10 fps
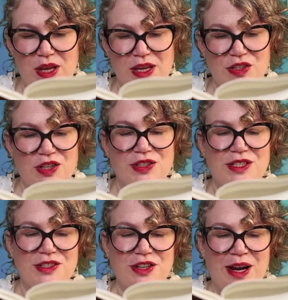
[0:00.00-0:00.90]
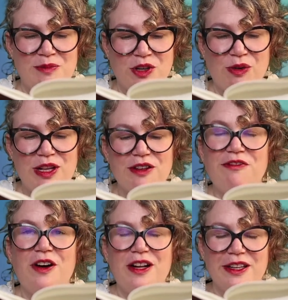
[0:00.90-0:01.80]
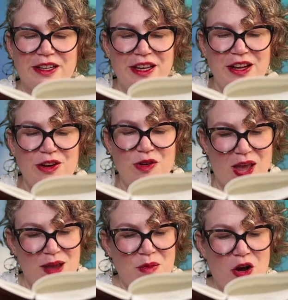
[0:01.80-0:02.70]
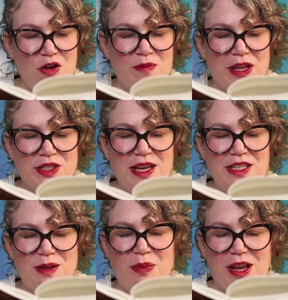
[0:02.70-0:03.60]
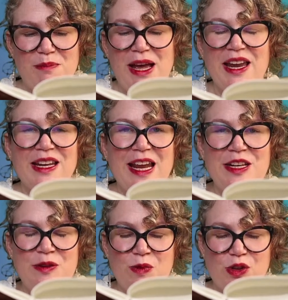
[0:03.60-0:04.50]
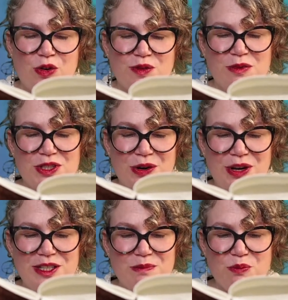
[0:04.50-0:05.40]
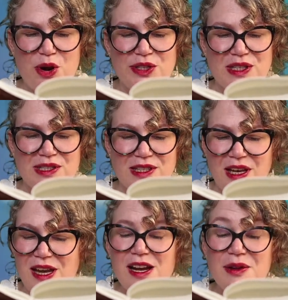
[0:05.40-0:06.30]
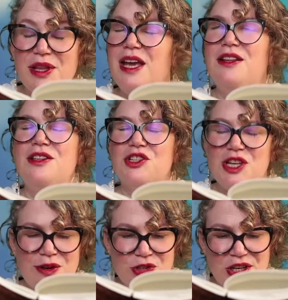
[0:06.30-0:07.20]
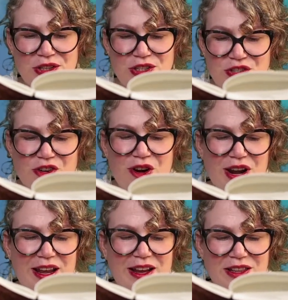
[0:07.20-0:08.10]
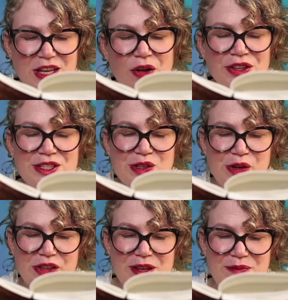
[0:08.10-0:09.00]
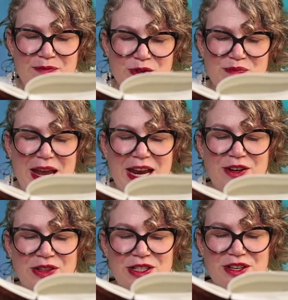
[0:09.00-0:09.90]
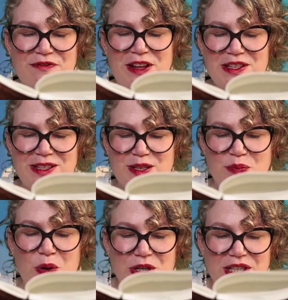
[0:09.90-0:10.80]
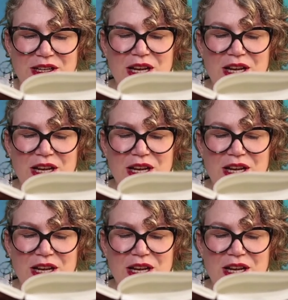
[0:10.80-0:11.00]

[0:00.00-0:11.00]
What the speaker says: just in time to greet the father, who came home attended by a man laden with Christmas toys and presents. Then the shouting and the struggling and the onslaught that was made on the defenceless porter,